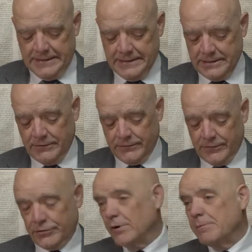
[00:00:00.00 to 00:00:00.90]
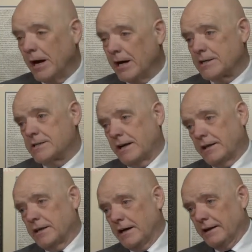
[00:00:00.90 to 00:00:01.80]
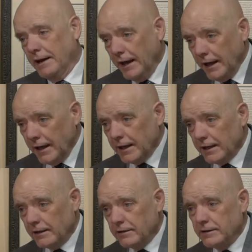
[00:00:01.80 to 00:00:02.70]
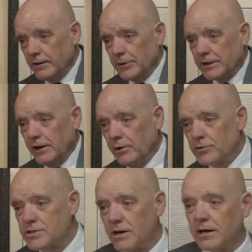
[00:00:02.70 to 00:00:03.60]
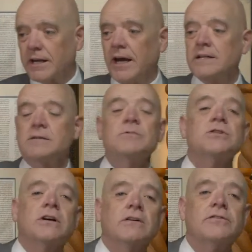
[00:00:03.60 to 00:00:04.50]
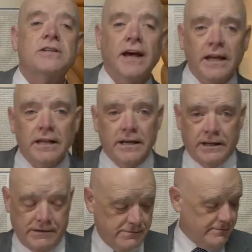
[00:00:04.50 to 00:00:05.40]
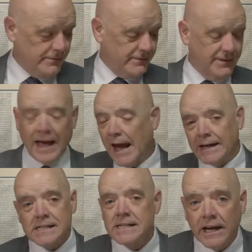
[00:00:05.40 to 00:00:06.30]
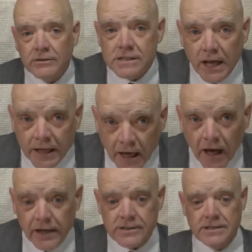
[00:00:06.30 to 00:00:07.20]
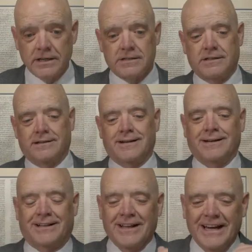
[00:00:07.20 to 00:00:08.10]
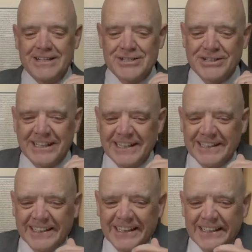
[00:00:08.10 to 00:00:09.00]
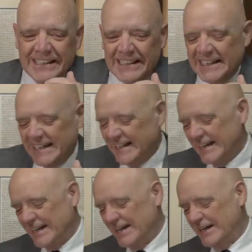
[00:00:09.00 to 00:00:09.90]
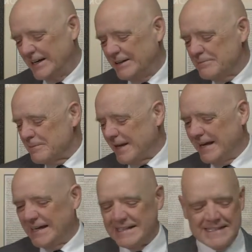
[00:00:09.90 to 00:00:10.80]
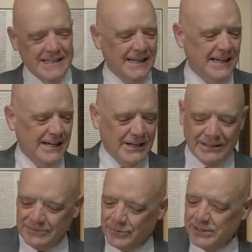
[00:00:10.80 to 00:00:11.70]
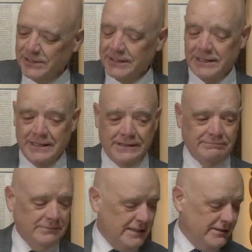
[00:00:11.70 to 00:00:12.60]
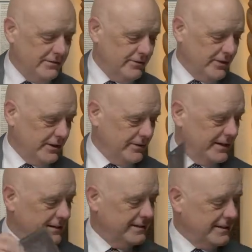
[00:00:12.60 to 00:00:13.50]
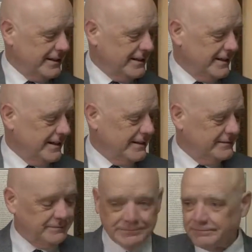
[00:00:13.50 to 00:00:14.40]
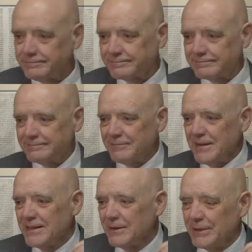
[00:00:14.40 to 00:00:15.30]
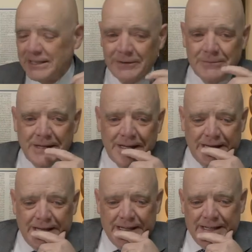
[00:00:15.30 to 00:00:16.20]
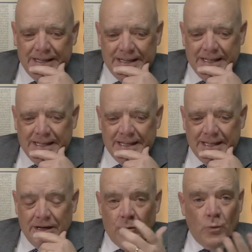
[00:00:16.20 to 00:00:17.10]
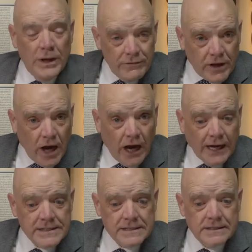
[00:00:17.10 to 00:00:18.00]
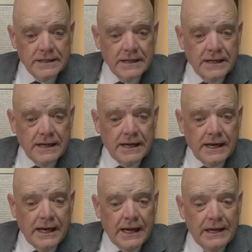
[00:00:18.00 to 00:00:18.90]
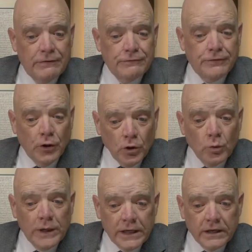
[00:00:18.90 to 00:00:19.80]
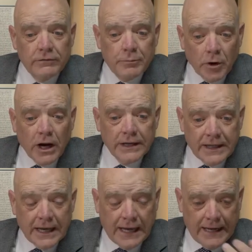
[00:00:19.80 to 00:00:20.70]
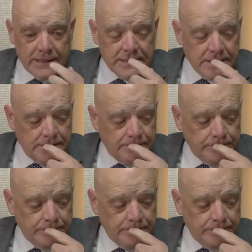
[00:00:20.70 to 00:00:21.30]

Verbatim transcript: so for three bucks i thought hey there we go sarcasm served daily that sounds like us doesn't it glad you're here uh, and uh, we'll uh, eh, throw that around. And uh, there we go. We've got a full week of broadcast.